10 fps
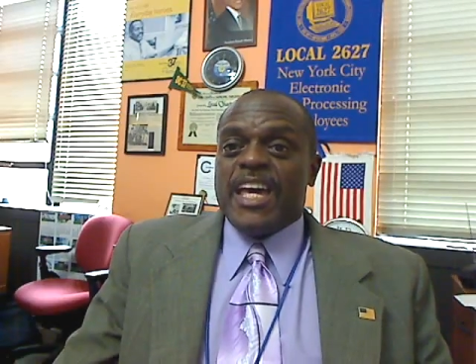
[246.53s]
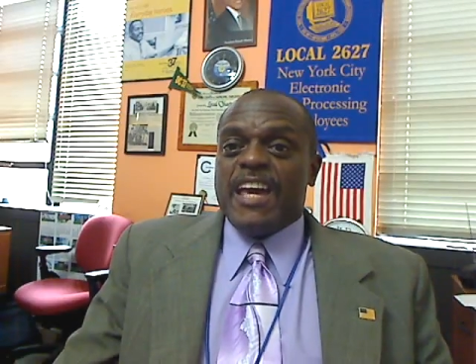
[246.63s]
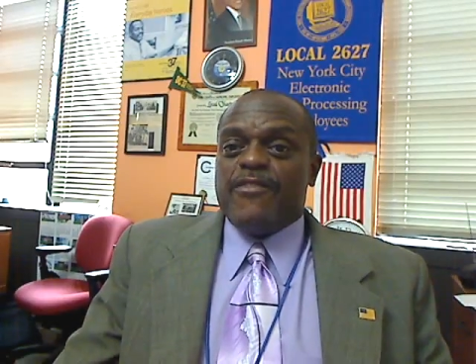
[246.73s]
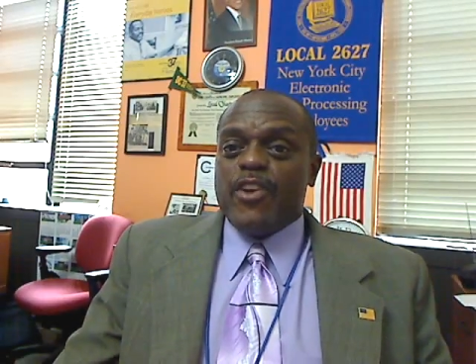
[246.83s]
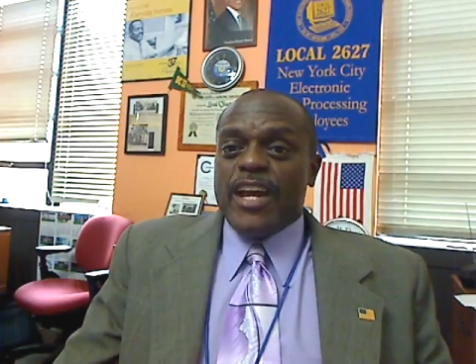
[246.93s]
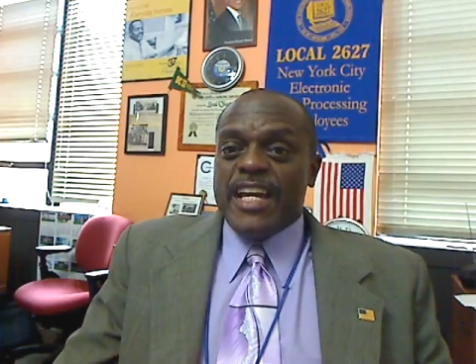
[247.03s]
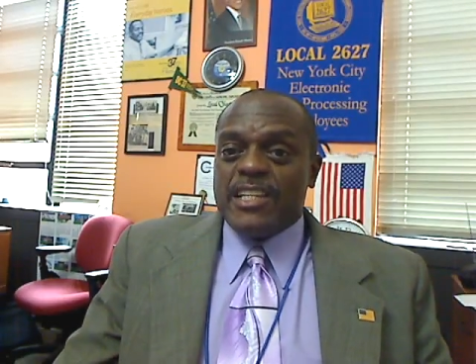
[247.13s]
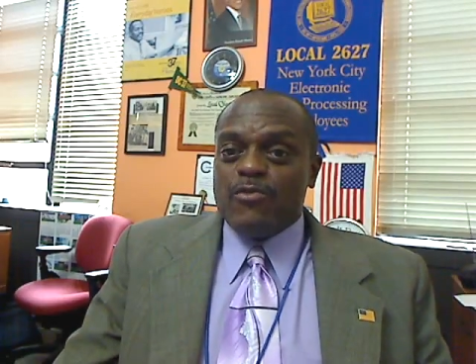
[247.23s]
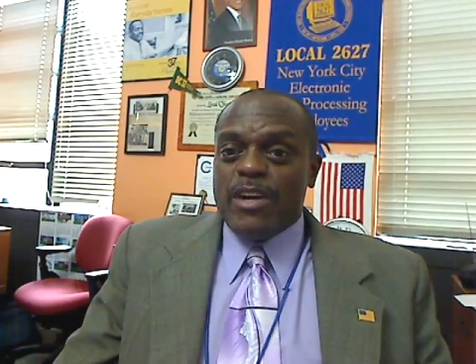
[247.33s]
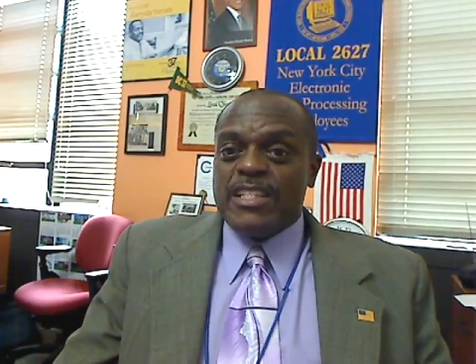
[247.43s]
If you're
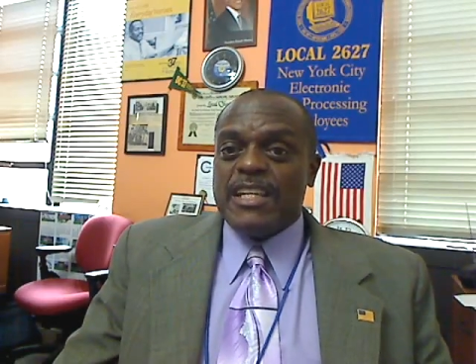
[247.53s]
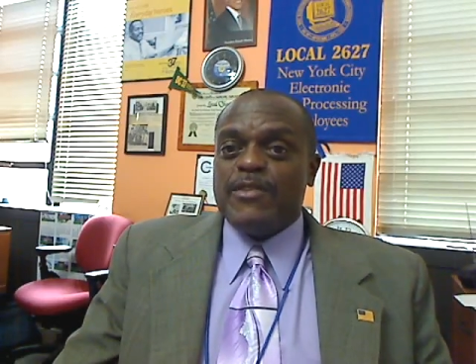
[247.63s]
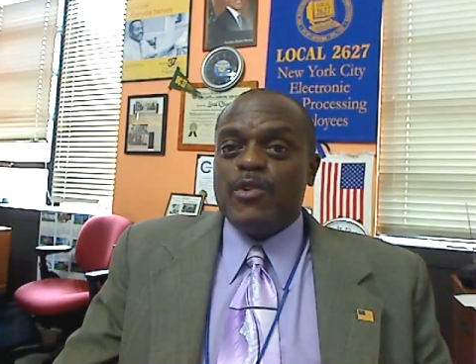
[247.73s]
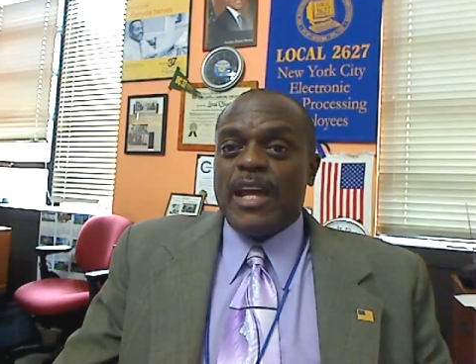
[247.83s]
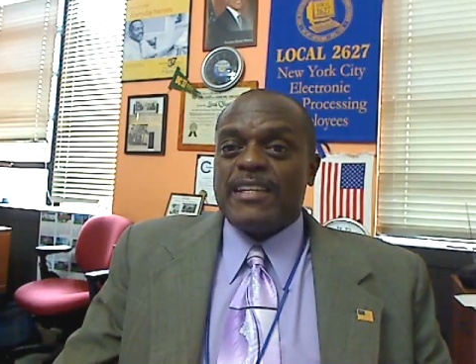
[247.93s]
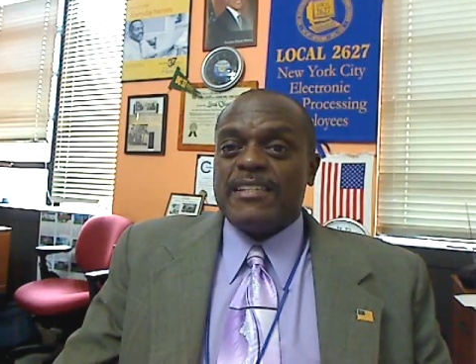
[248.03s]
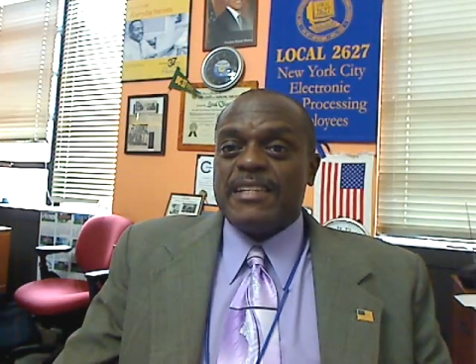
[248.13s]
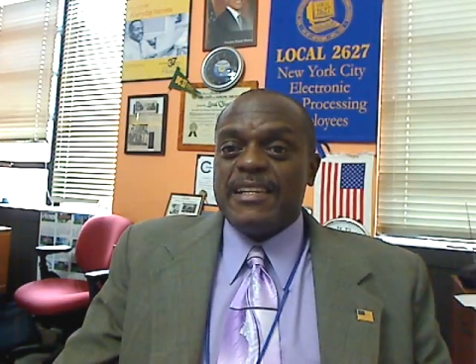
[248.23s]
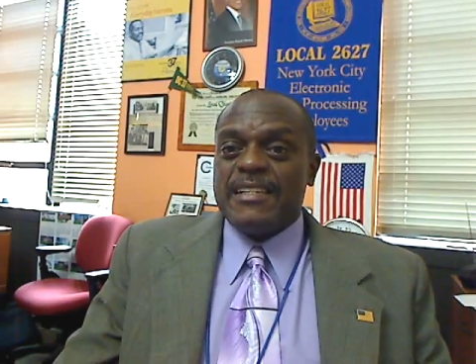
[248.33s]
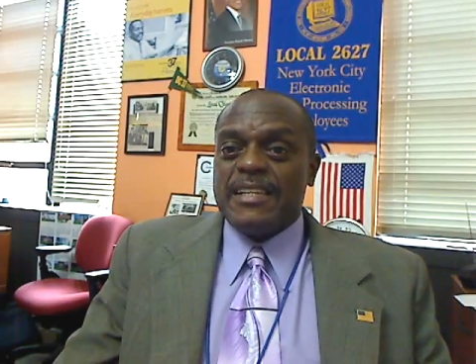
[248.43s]
interested, if you'd like to
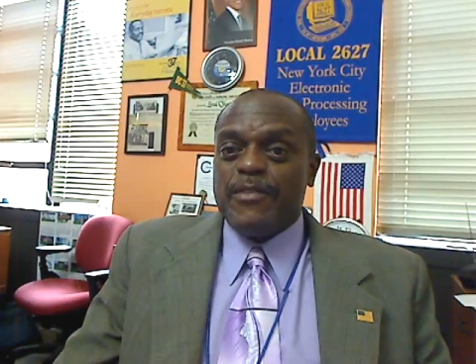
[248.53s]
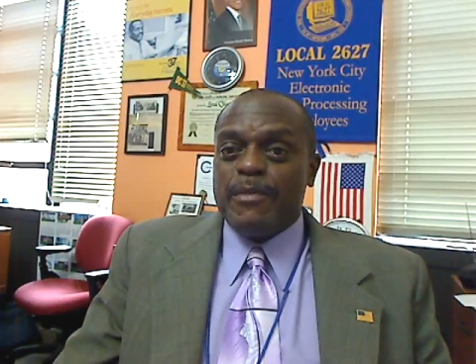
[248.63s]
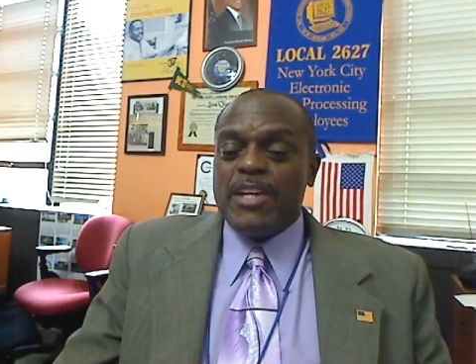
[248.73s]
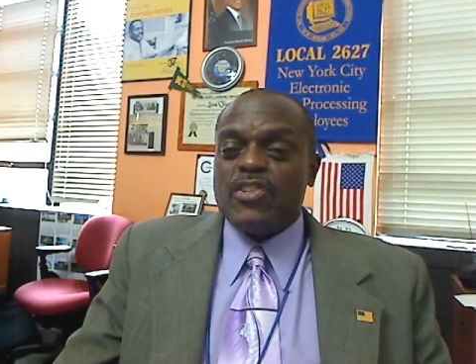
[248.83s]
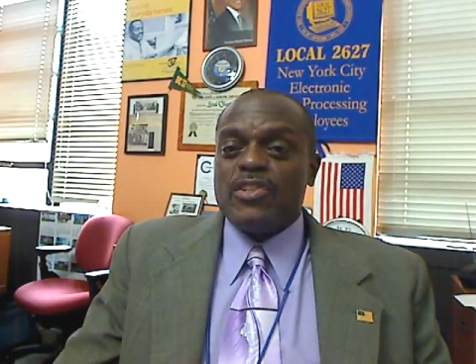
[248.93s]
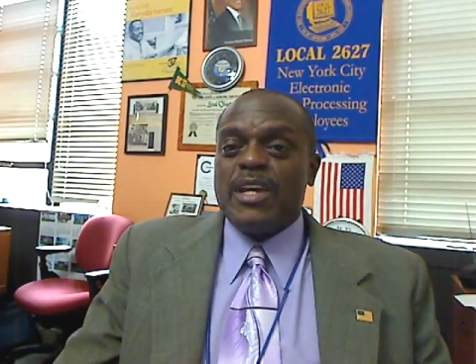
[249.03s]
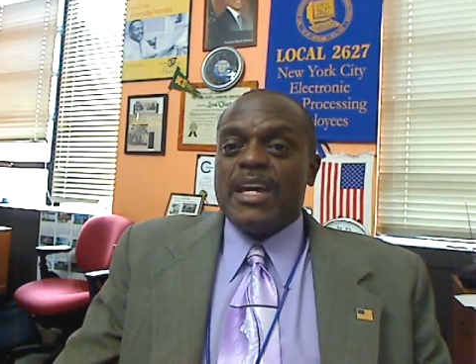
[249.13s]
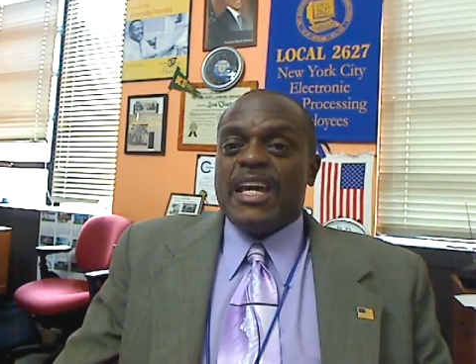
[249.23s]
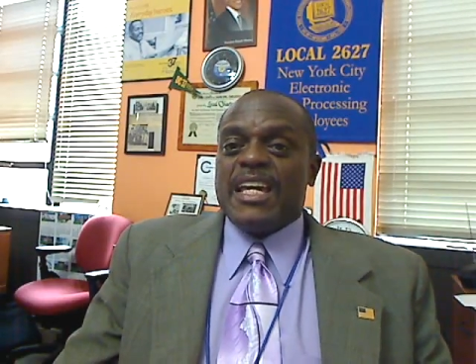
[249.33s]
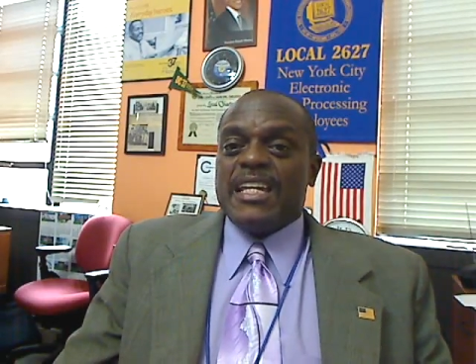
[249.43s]
see this information,
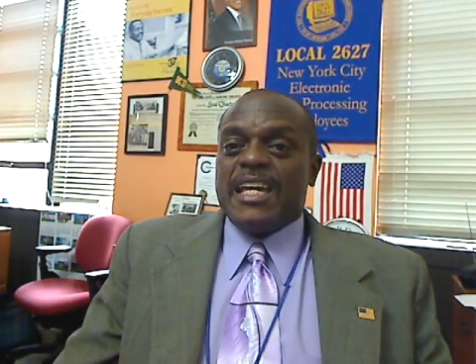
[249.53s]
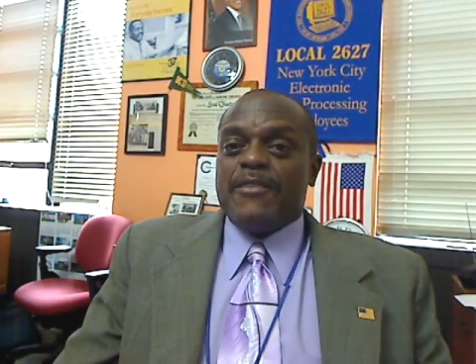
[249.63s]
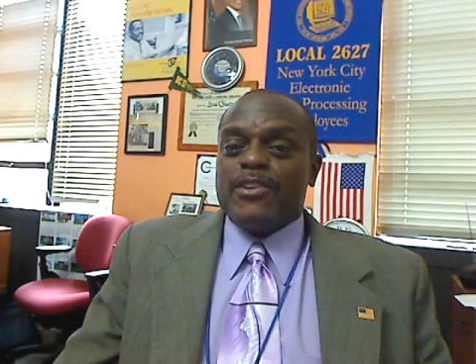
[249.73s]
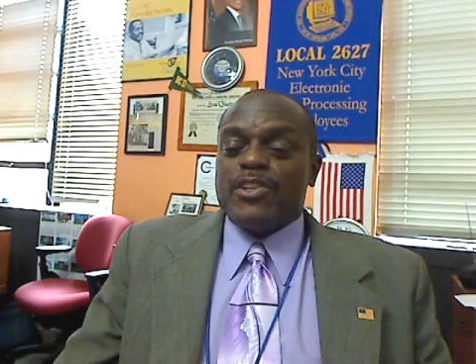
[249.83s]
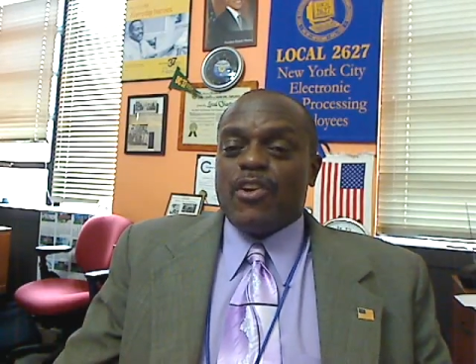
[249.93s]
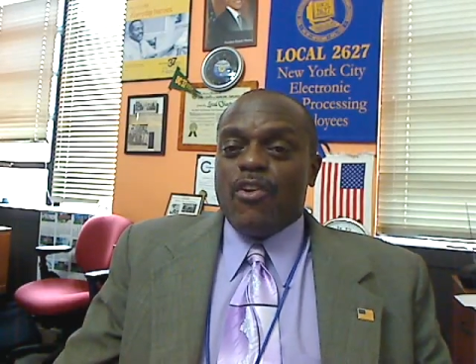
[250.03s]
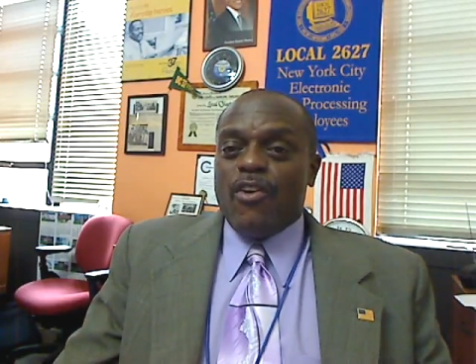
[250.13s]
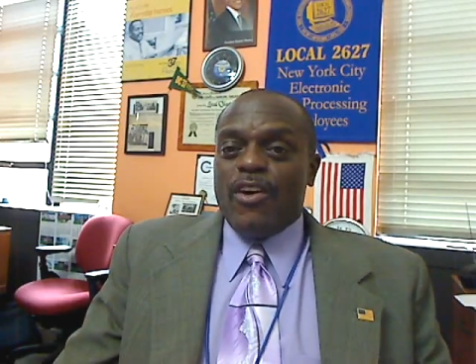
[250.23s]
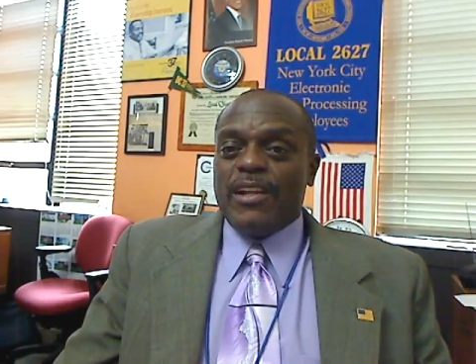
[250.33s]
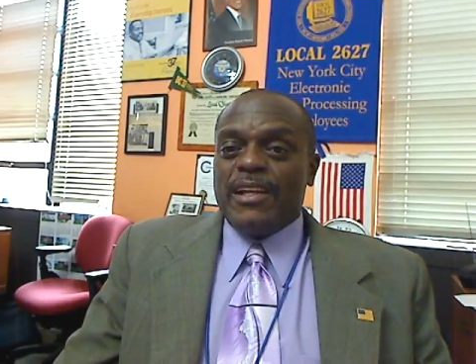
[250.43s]
give us a
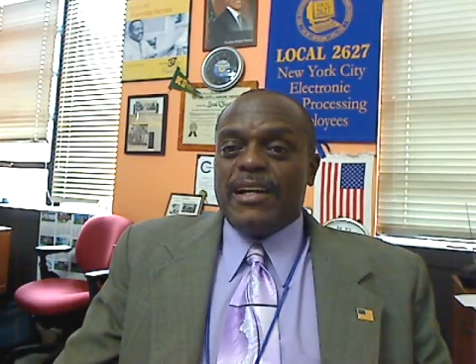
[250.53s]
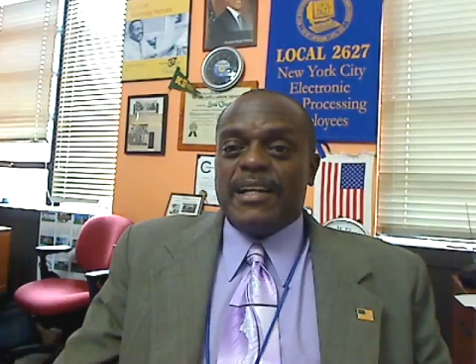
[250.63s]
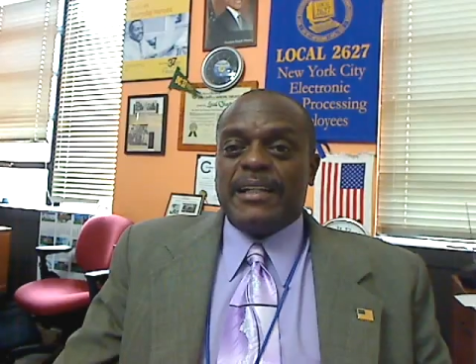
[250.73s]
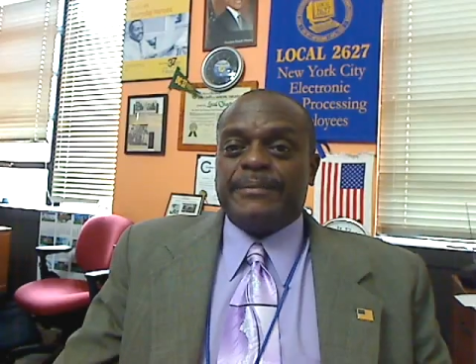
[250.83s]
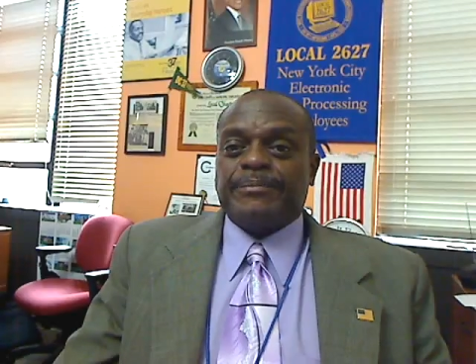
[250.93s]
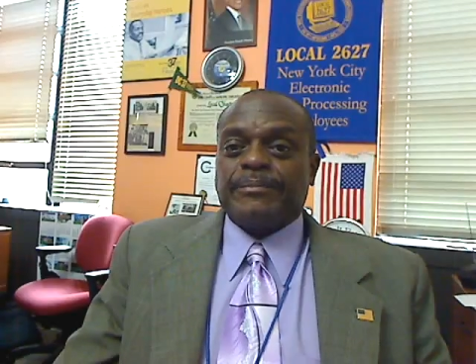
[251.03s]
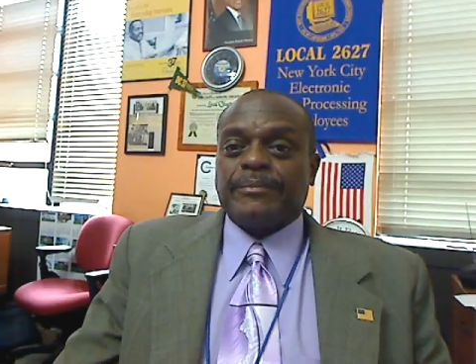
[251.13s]
call.